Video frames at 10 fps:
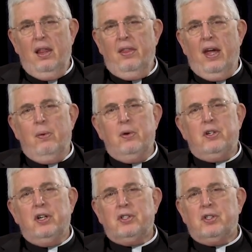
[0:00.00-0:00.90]
they were
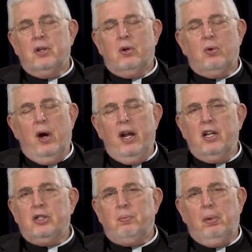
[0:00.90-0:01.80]
just the
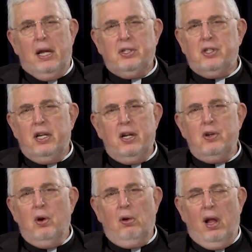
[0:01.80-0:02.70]
greatest blessing in
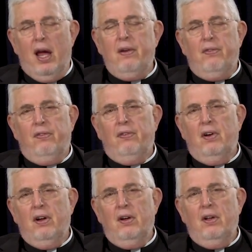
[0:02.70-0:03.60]
your life.
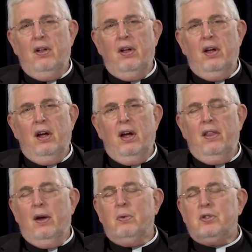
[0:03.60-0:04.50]

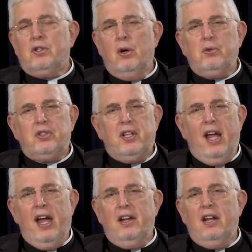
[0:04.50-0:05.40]
They were so
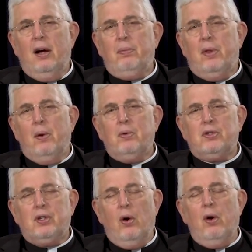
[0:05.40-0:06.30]
stand up, they were
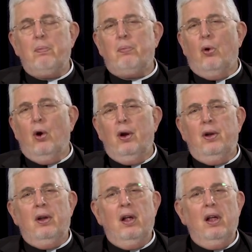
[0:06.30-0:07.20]
so
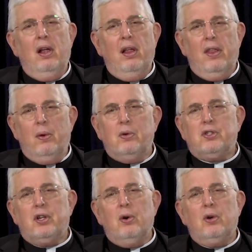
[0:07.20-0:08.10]
important, they were
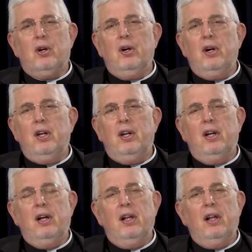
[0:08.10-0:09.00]
so good.
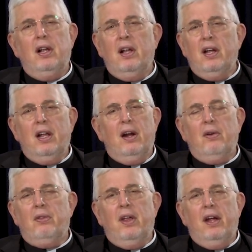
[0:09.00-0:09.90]
You
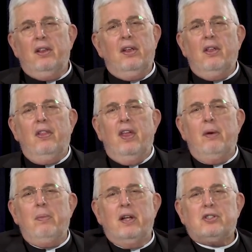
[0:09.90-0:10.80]
know, they, they
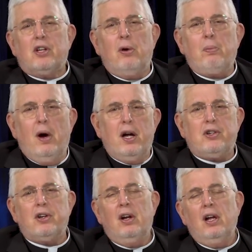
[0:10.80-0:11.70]
meant so
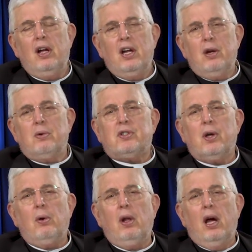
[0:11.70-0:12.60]
much. You were
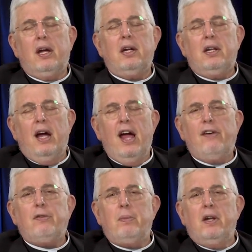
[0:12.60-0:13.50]
so lucky to
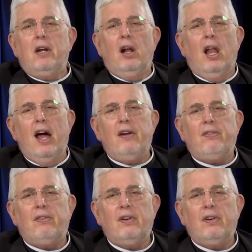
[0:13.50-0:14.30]
have them in your life.